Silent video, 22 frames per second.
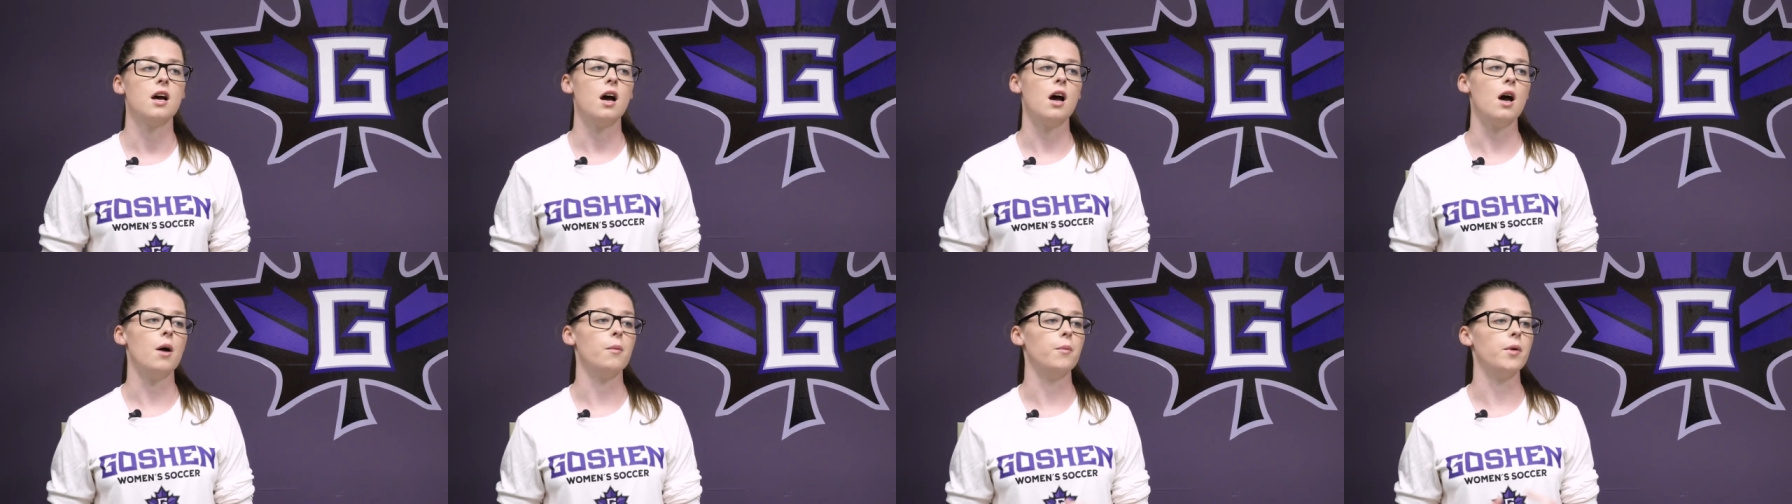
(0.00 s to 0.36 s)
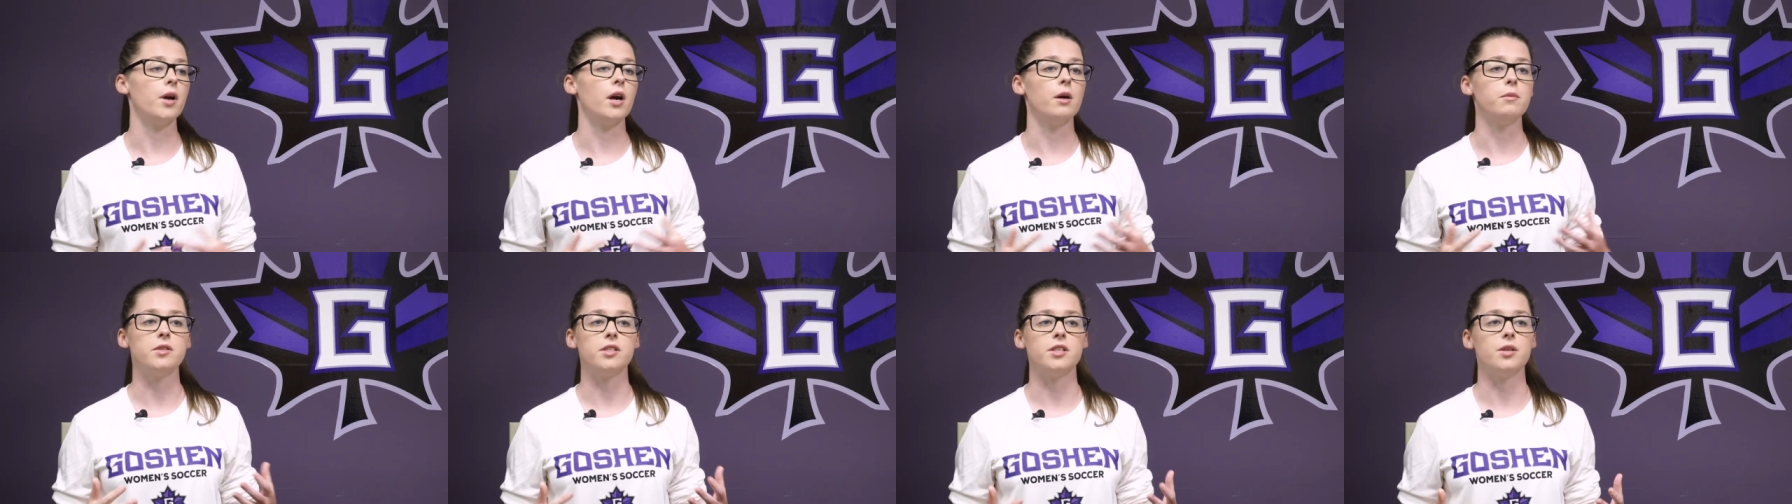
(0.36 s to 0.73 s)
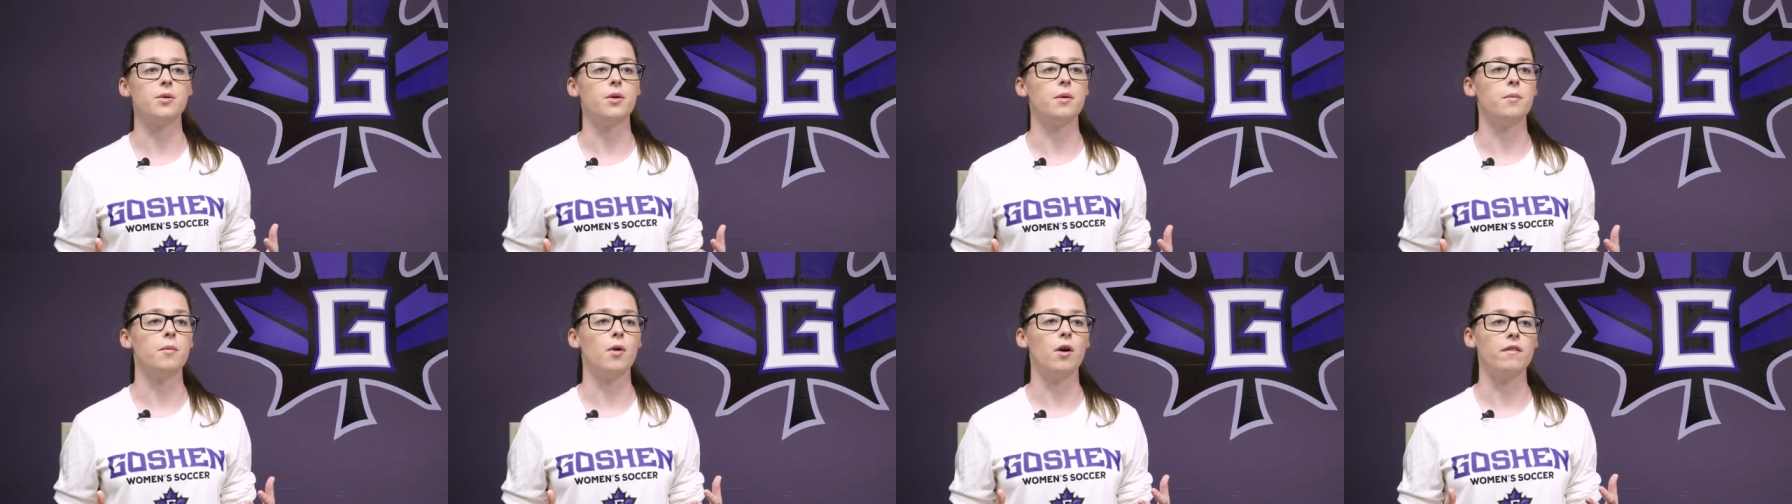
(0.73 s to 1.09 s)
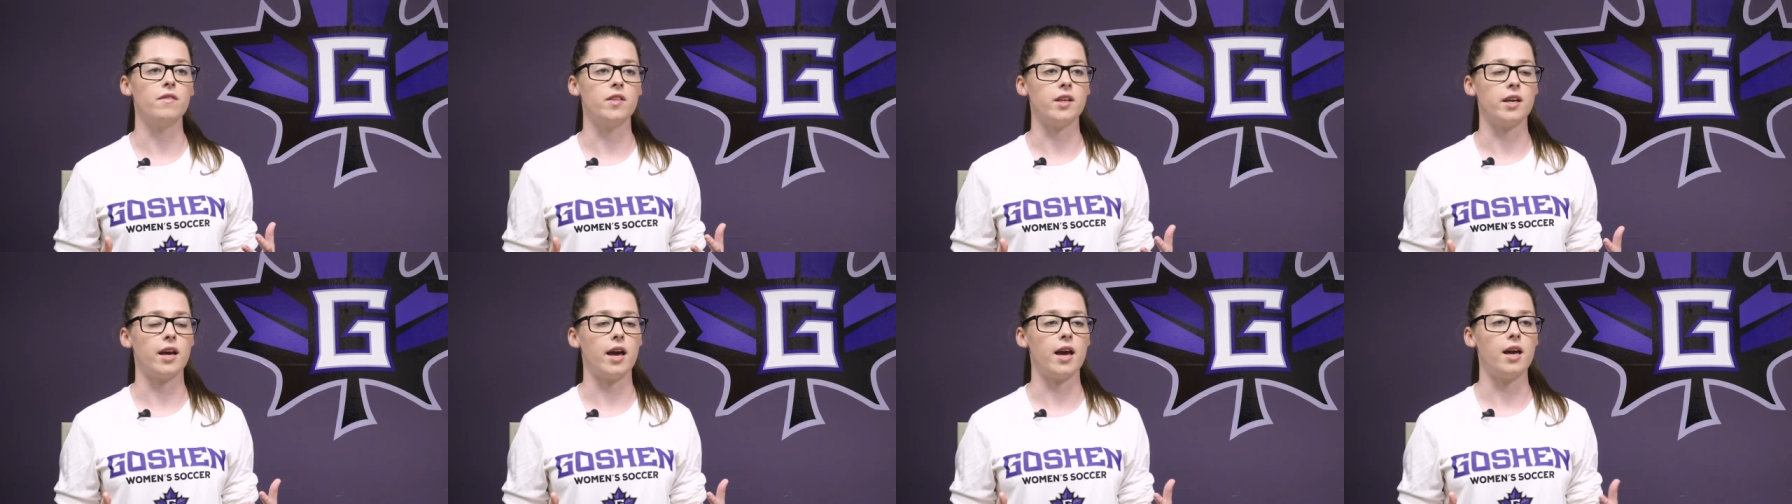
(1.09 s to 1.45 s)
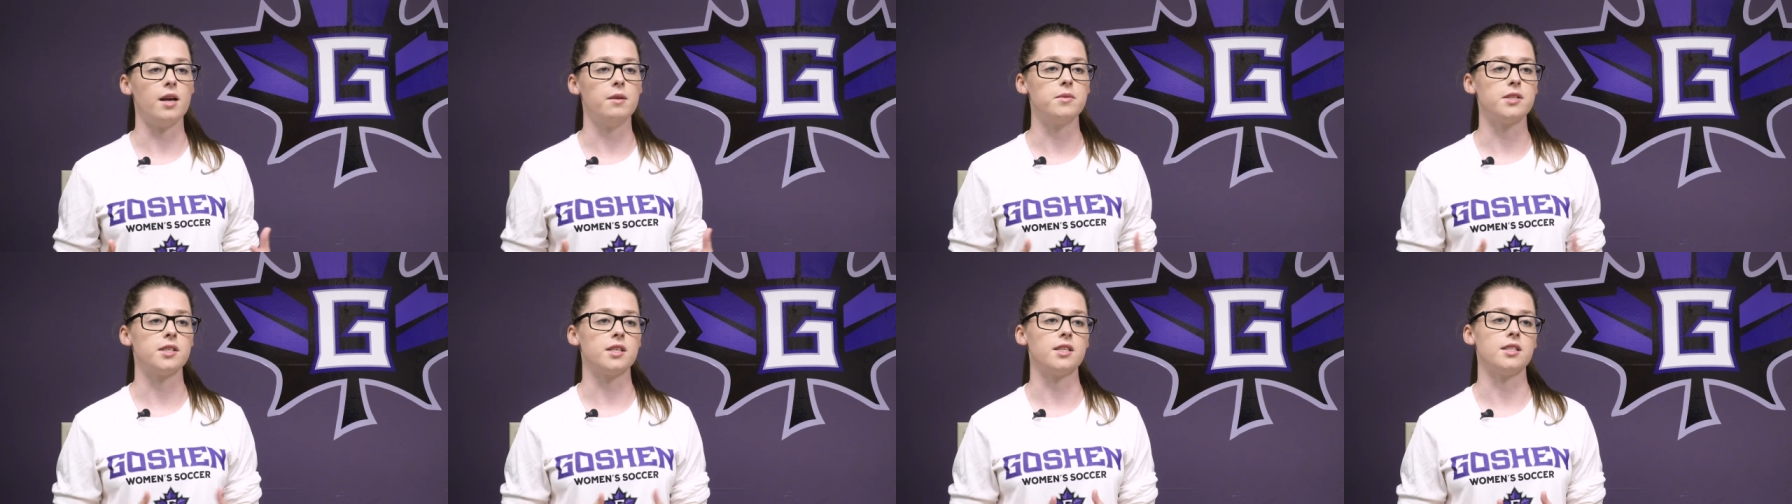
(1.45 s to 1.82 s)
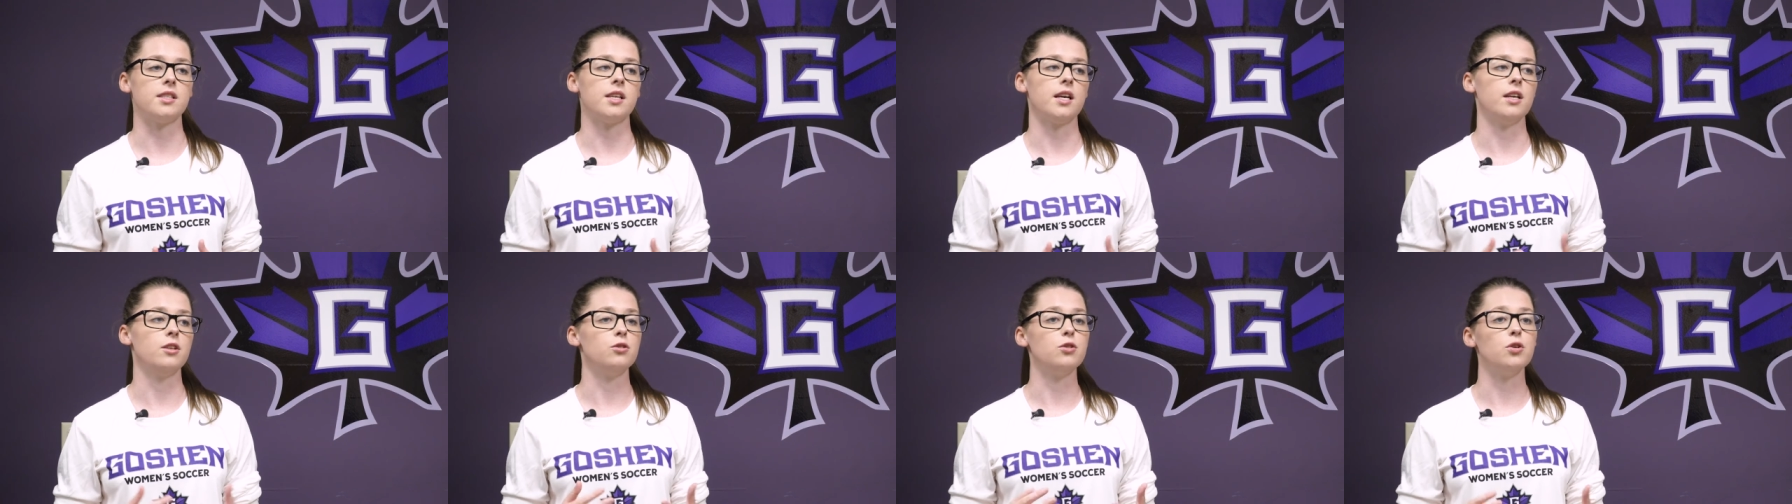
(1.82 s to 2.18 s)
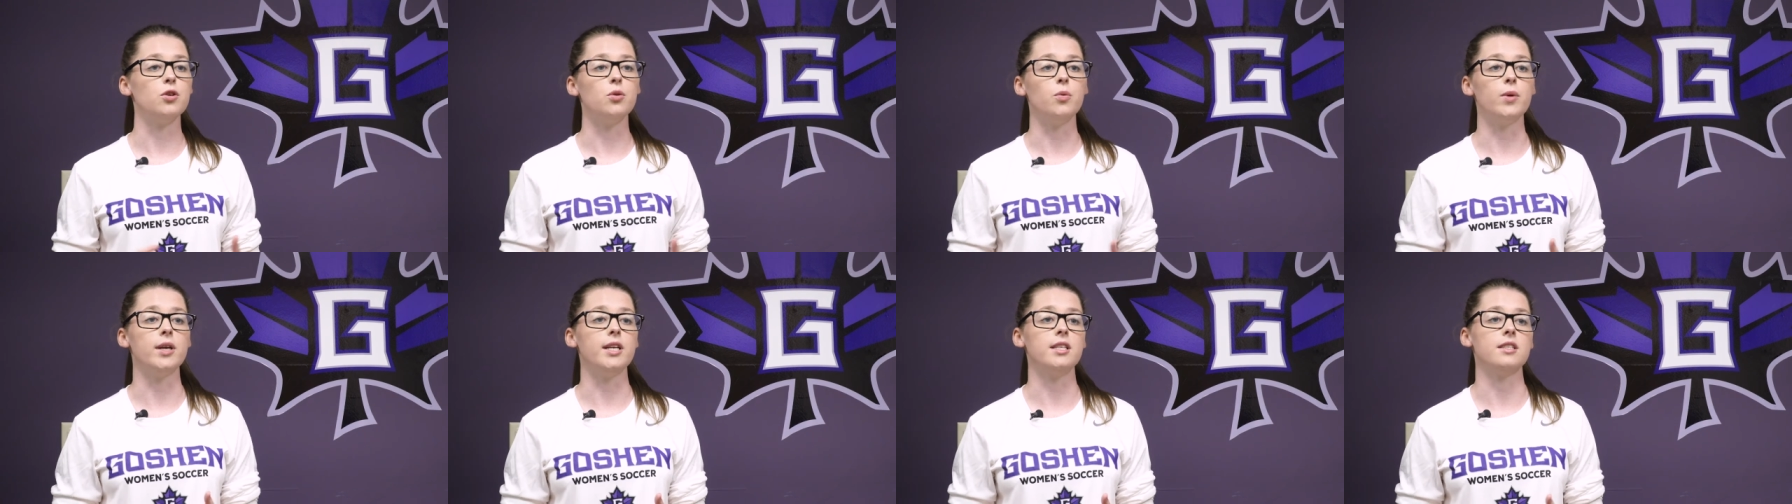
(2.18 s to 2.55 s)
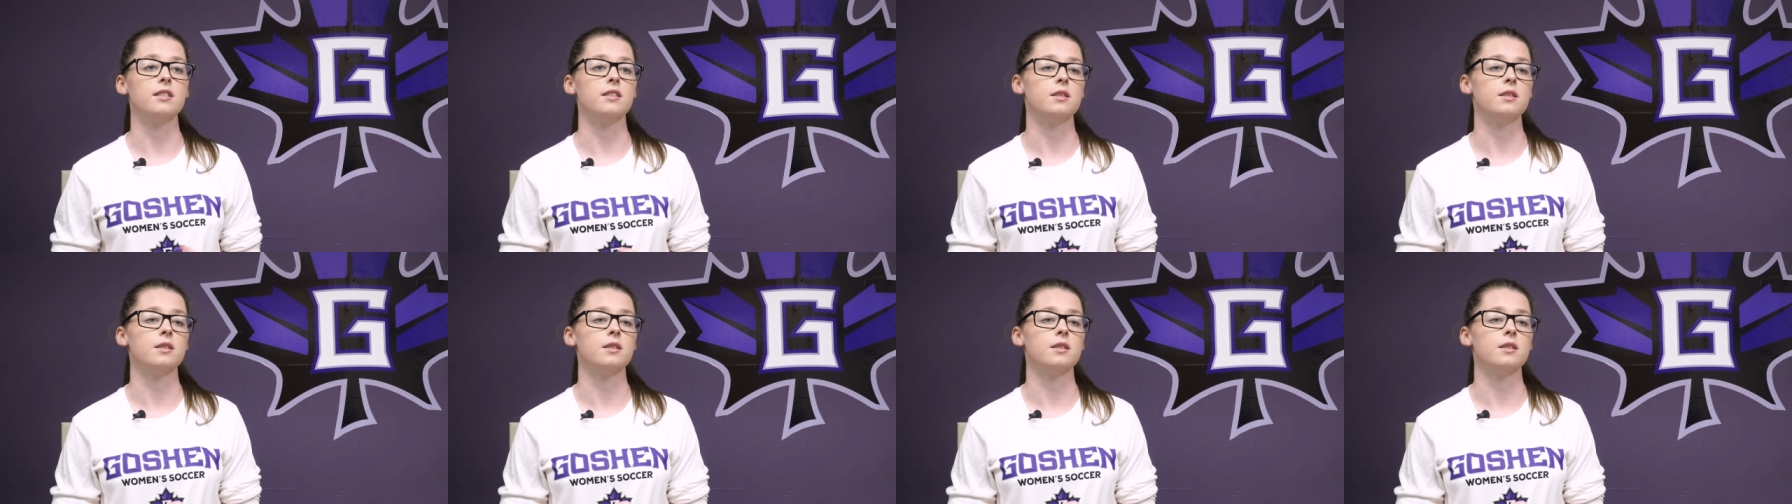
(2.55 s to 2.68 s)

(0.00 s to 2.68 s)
Um, we hope to see you at more of the games. Like I say, in two weeks,